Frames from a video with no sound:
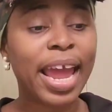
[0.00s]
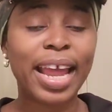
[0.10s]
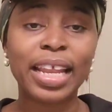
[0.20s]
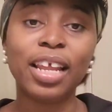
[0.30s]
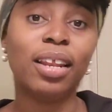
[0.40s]

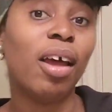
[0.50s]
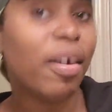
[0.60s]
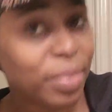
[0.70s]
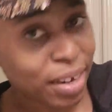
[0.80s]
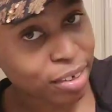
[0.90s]
and he
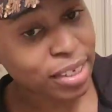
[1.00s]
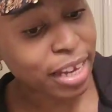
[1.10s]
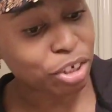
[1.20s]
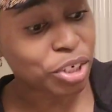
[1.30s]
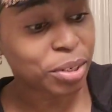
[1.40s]
loved the
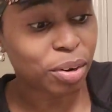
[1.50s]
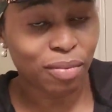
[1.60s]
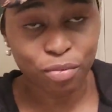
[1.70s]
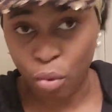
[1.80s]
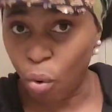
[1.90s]
attention,
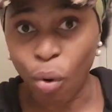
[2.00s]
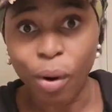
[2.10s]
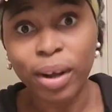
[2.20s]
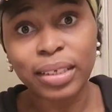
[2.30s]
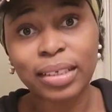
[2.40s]
of
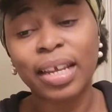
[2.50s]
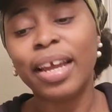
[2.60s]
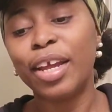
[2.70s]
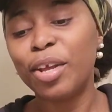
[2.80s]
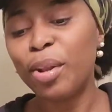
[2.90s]
course,
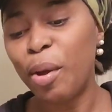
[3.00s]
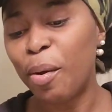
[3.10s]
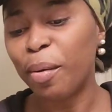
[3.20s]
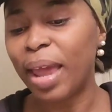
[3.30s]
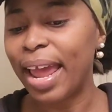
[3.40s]
you know.